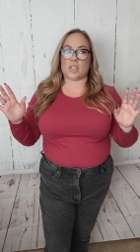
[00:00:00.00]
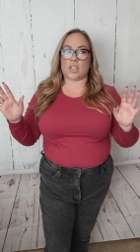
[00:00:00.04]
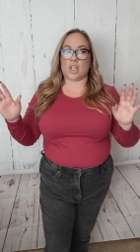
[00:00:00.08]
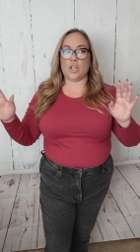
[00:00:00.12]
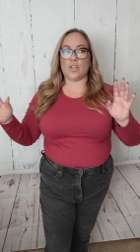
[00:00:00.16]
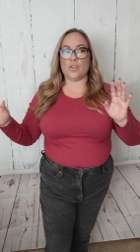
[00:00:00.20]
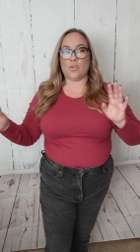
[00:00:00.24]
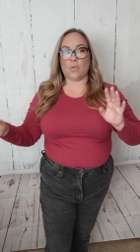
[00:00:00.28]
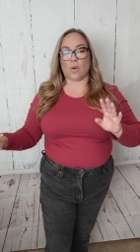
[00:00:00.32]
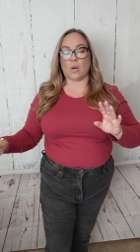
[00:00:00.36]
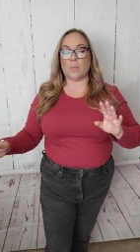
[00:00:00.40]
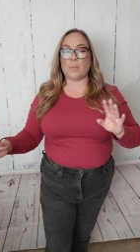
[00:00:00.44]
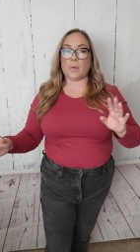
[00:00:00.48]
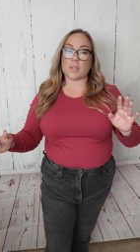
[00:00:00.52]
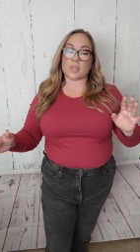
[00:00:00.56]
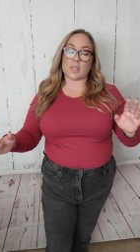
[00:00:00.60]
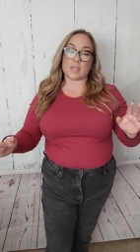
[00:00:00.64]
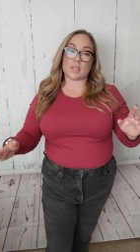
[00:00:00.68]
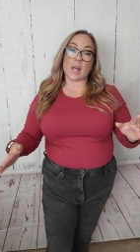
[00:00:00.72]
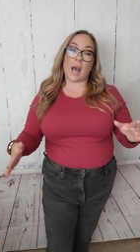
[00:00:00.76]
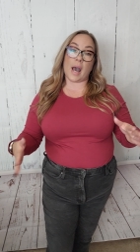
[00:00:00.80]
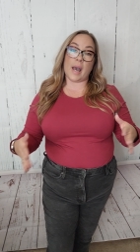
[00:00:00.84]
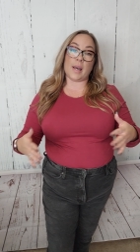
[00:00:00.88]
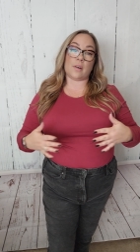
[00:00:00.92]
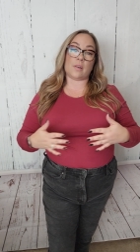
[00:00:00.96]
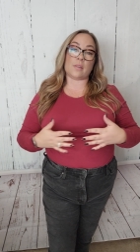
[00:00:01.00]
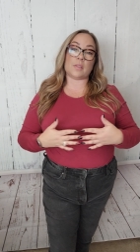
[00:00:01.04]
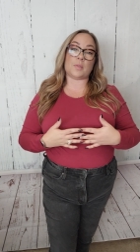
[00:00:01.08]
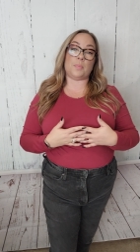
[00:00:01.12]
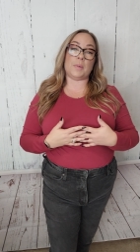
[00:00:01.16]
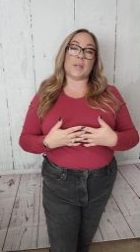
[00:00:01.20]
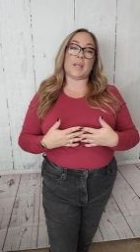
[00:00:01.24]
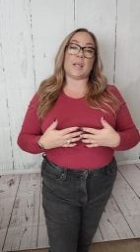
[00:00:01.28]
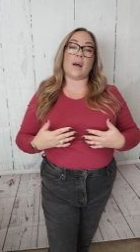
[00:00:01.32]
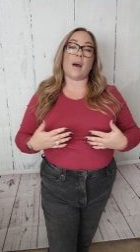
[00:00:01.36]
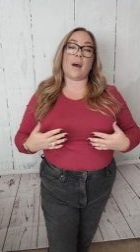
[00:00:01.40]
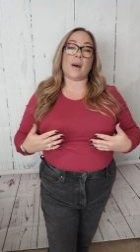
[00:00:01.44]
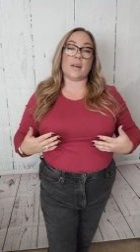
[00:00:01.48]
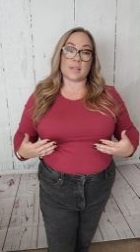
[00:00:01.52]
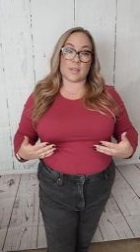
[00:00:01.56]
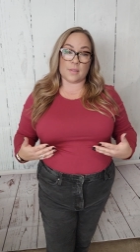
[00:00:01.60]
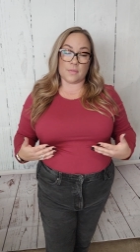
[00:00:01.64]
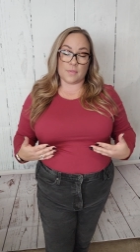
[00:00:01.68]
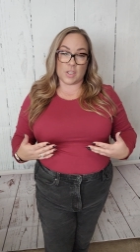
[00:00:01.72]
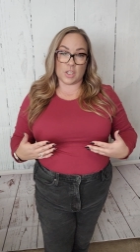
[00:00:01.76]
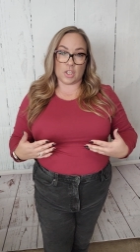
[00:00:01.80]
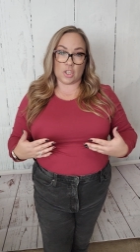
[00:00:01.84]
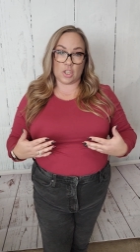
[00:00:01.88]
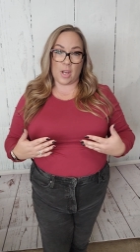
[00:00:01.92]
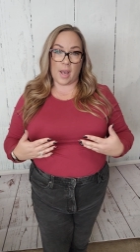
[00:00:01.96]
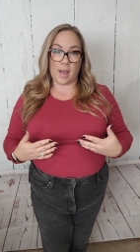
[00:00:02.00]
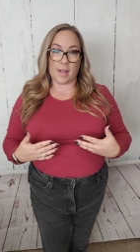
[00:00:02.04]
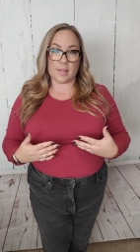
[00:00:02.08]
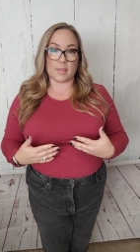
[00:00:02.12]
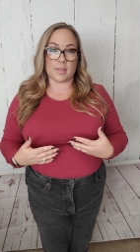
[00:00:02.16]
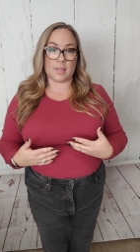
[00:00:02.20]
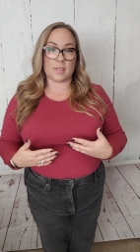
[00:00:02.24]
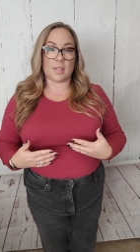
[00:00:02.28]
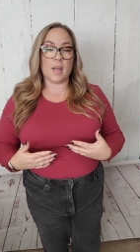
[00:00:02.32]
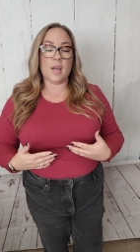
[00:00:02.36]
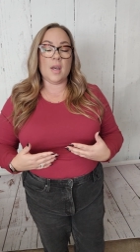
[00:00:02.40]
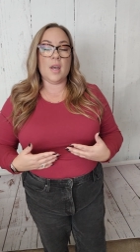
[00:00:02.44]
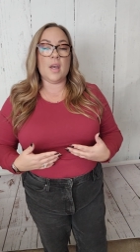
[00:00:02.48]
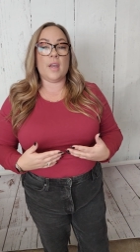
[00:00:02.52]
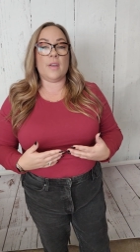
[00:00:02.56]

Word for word: to normal styles because of the chest.